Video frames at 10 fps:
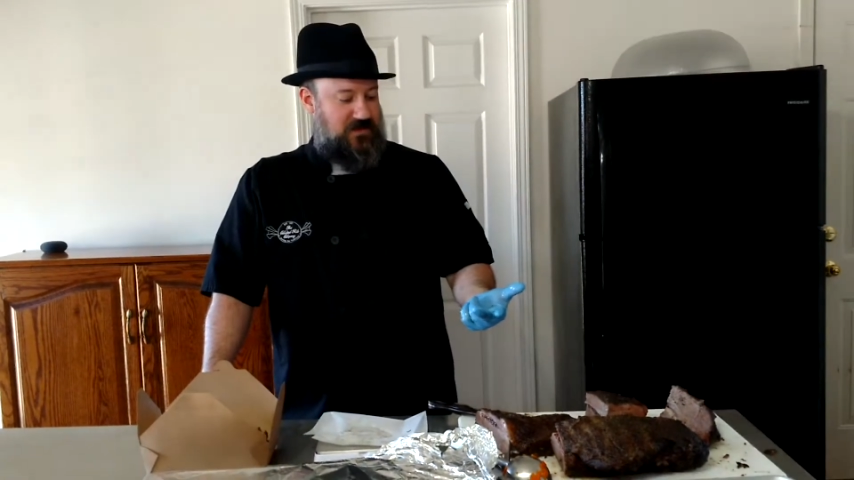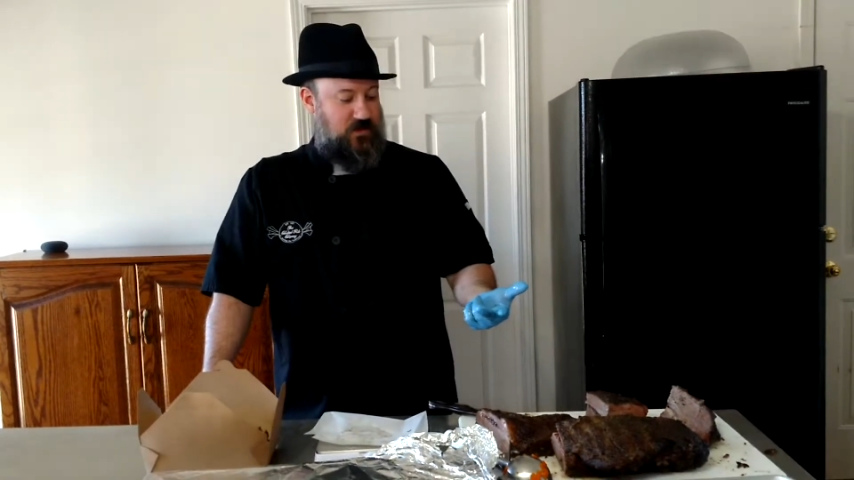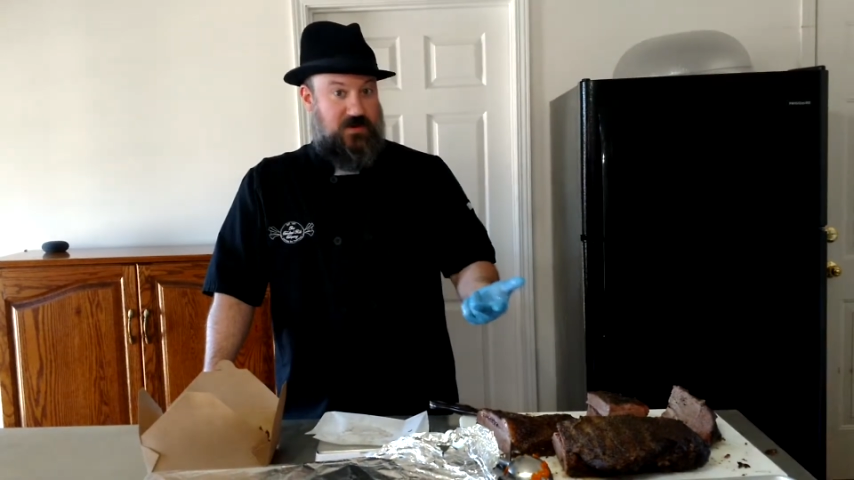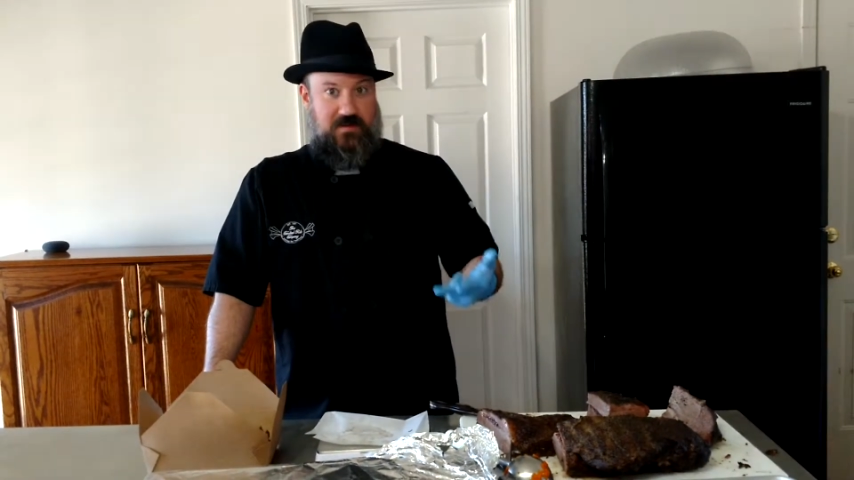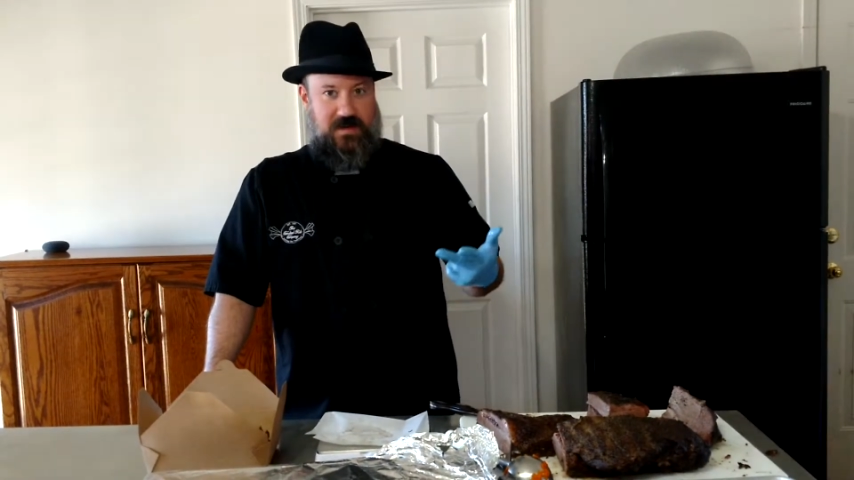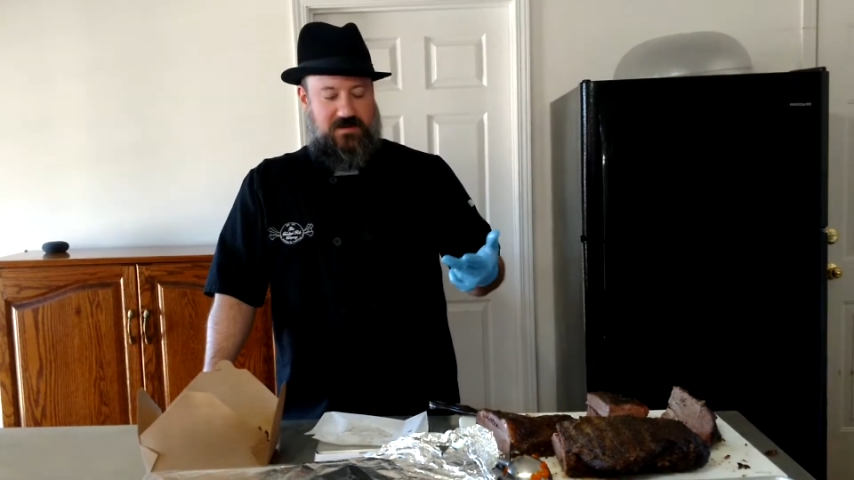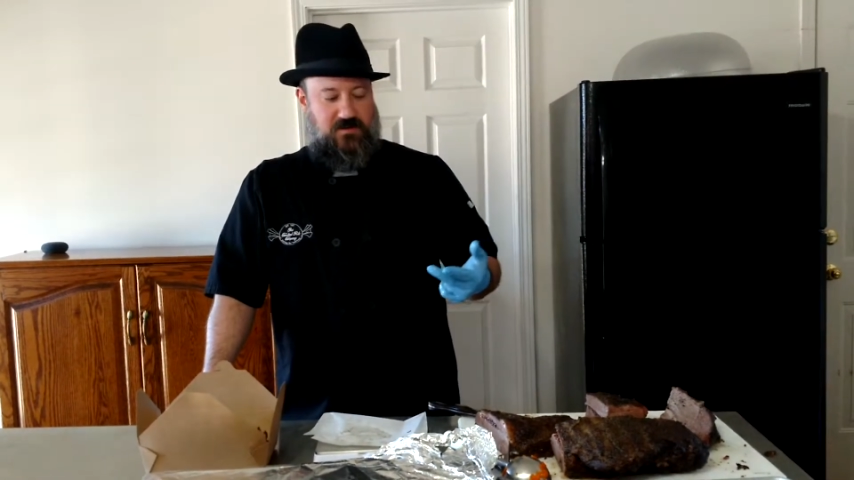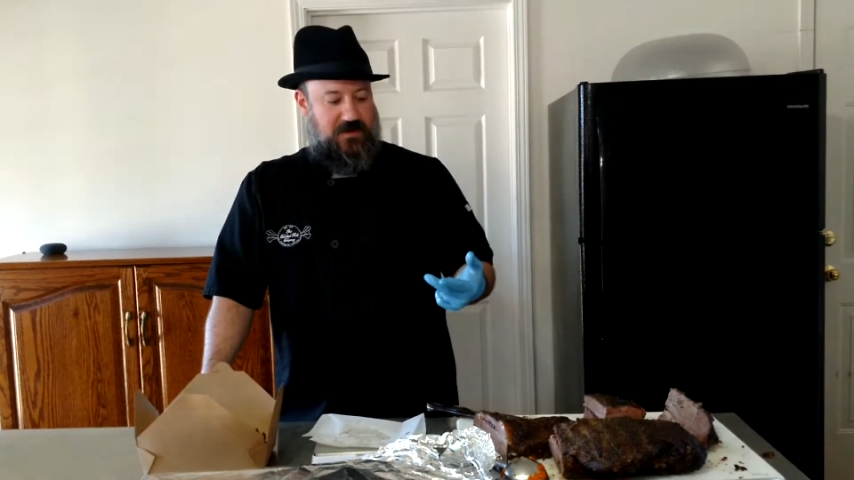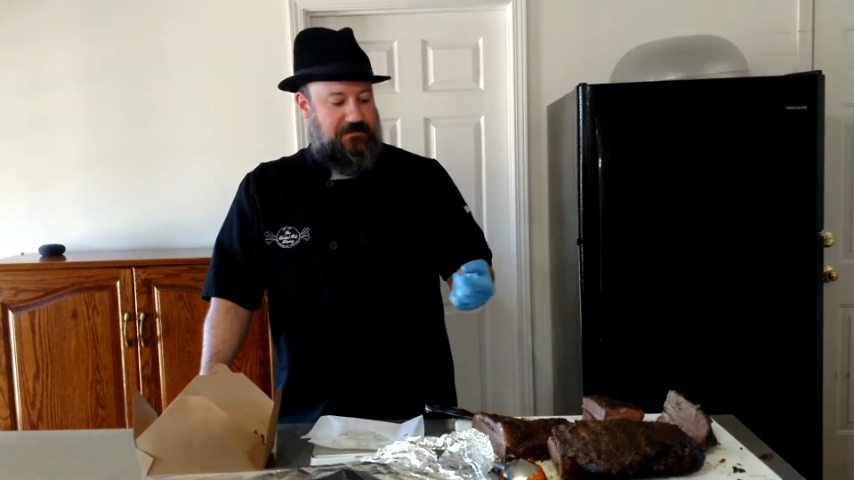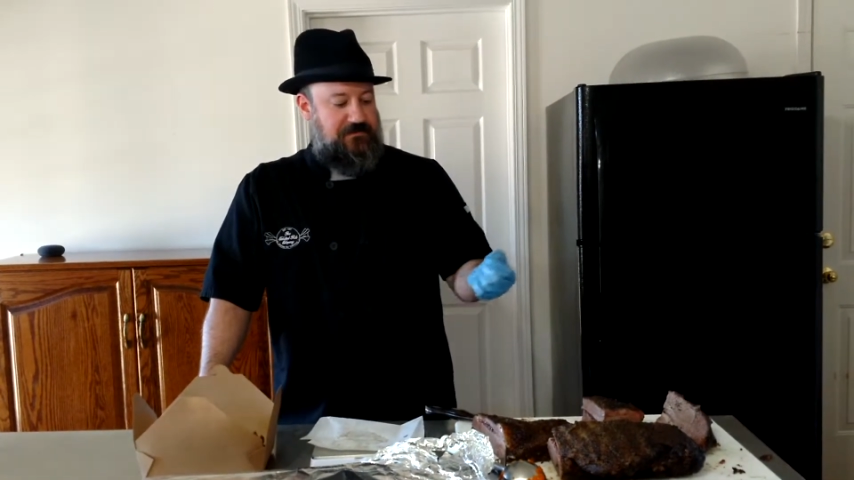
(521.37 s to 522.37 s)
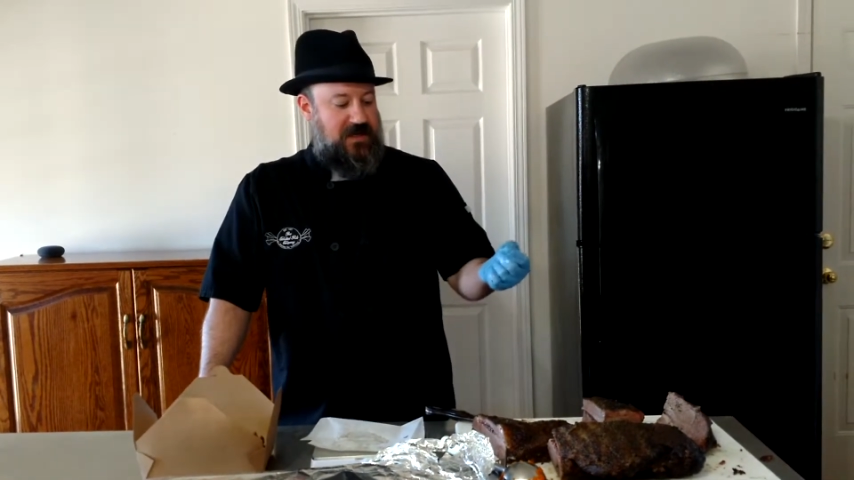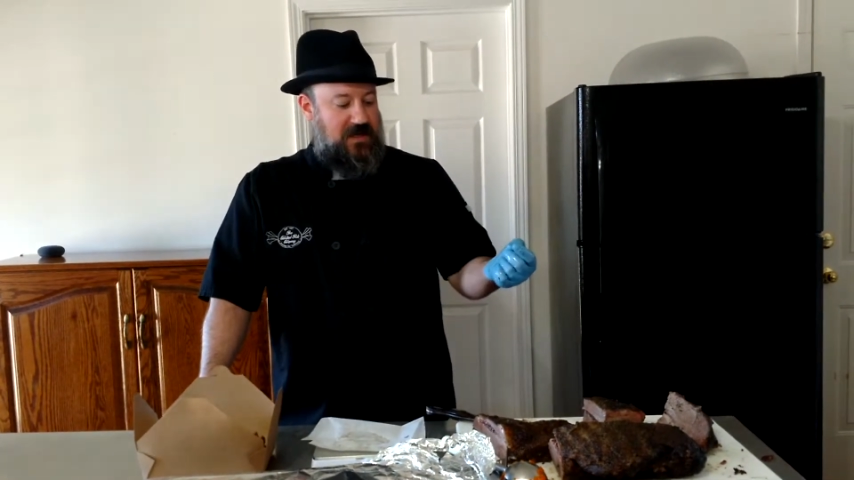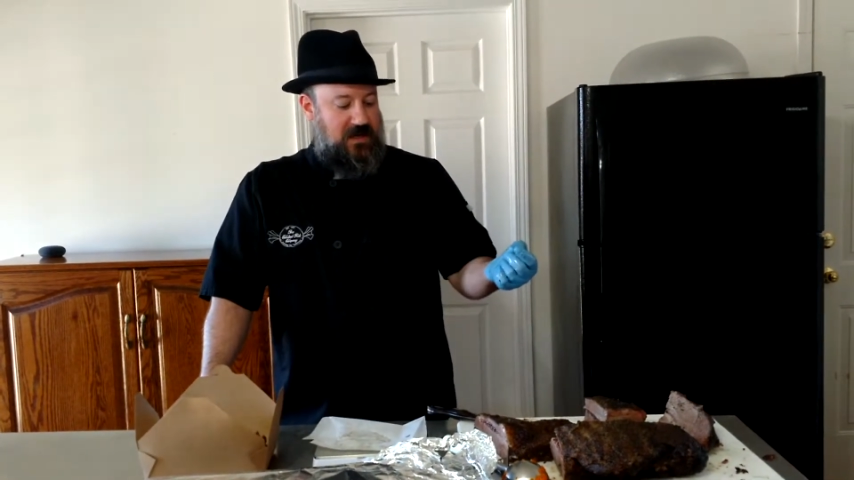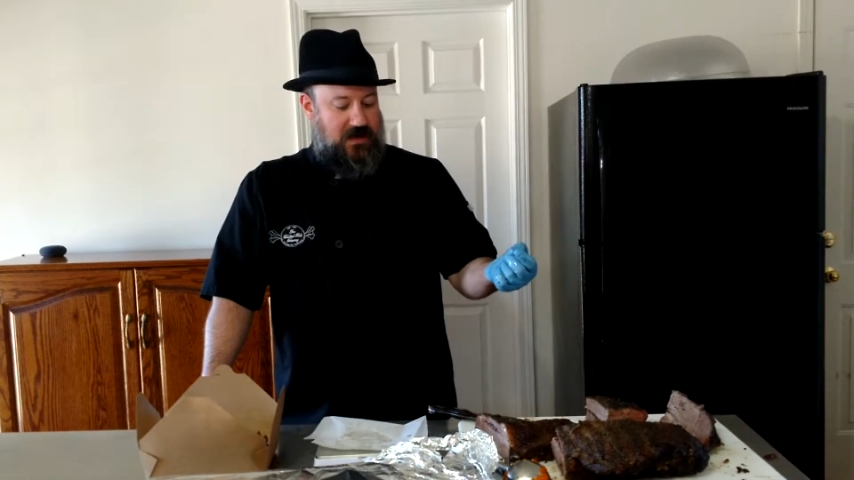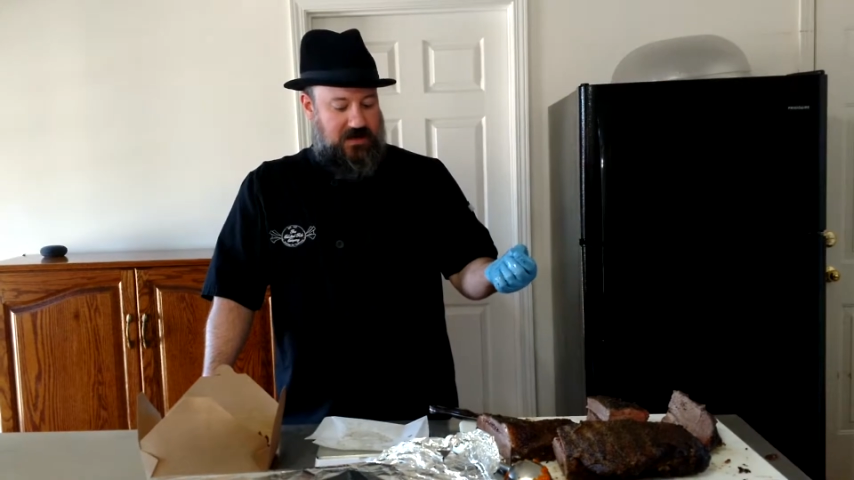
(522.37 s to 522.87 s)
we'll get back to it.
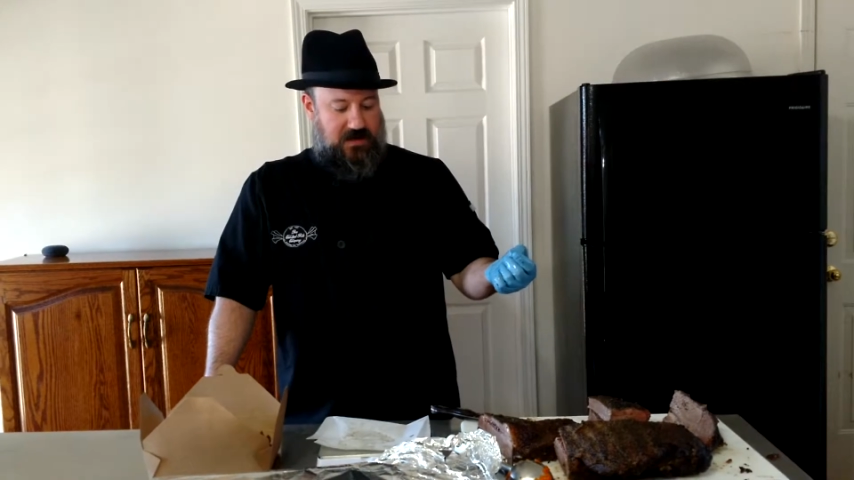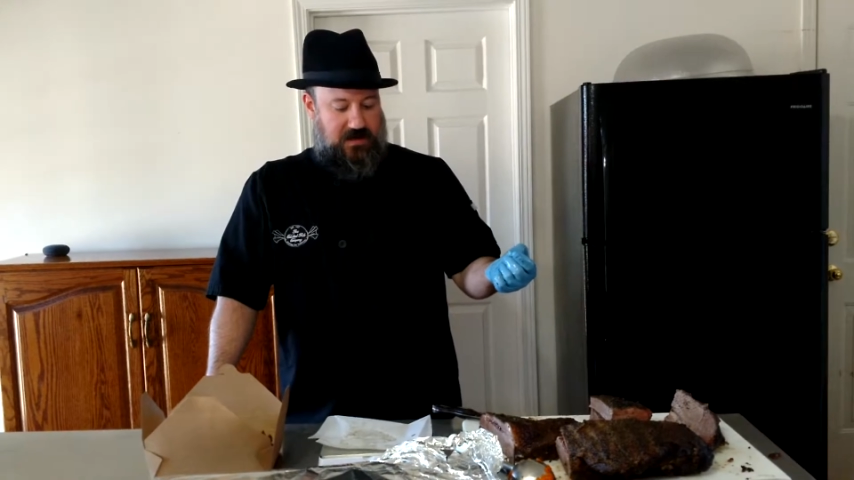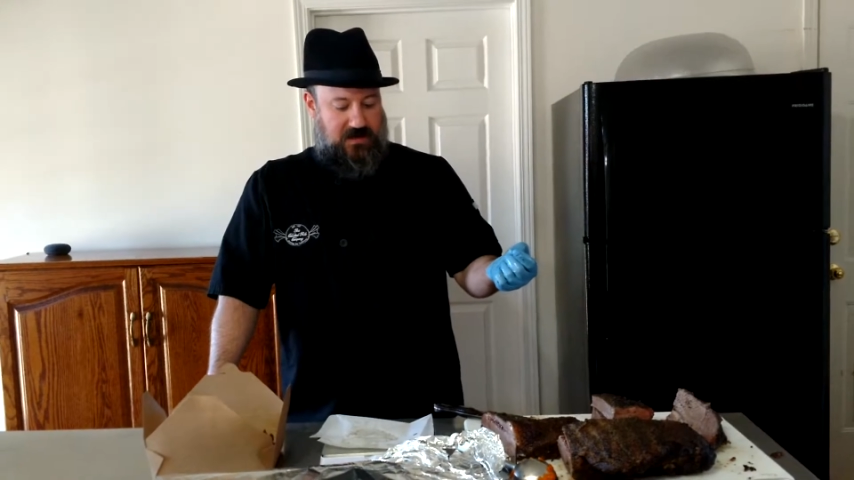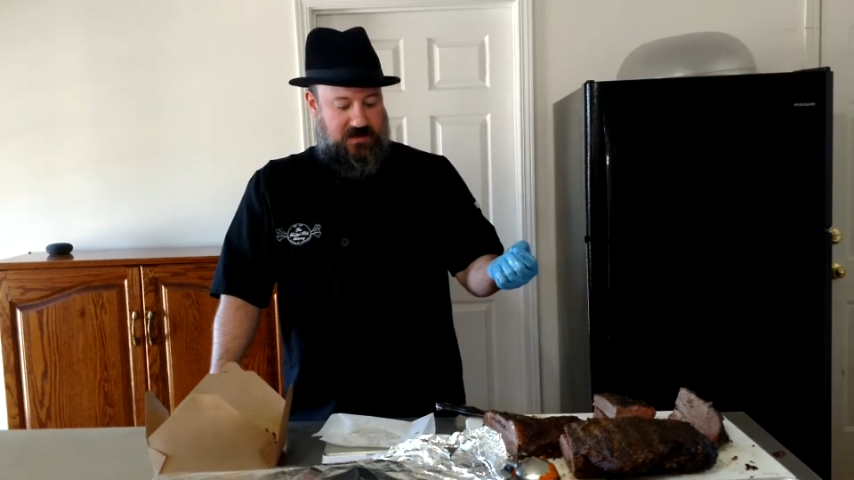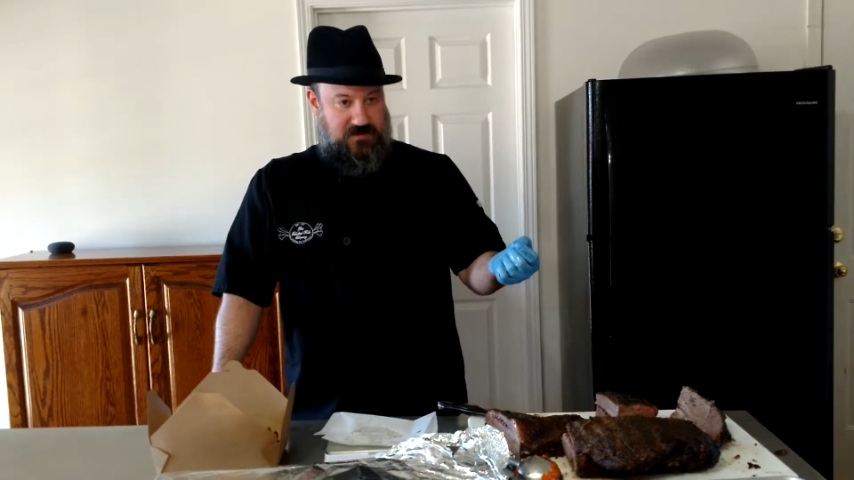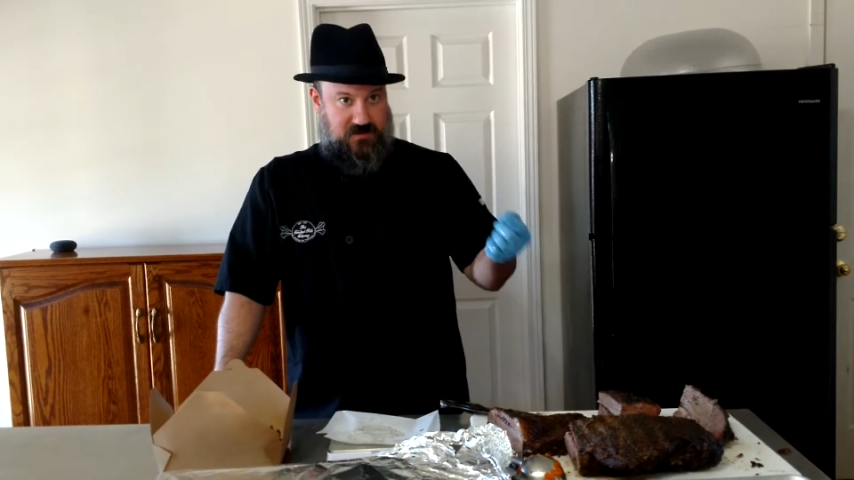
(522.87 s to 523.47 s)
Uh,